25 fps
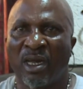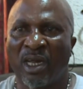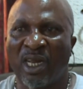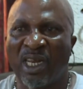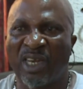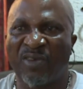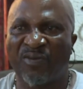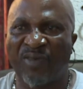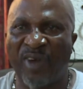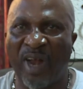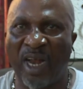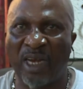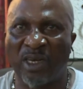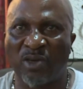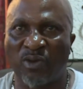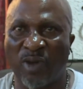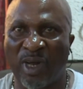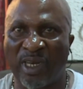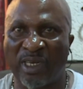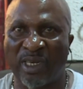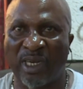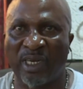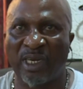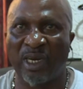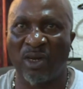His friends
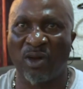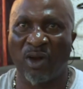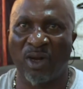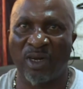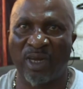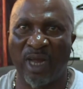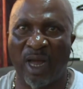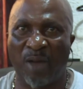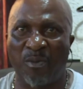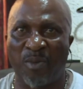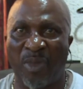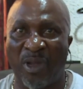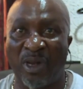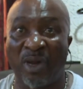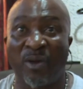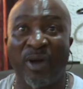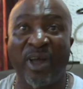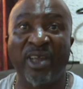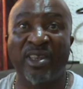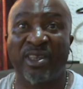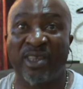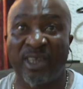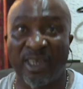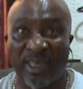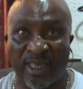were sitting on their bed. They
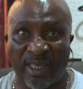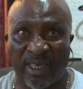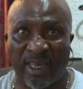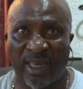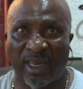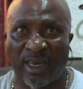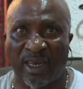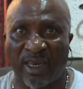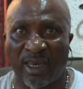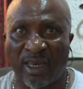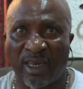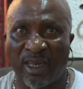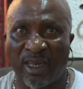were gisting.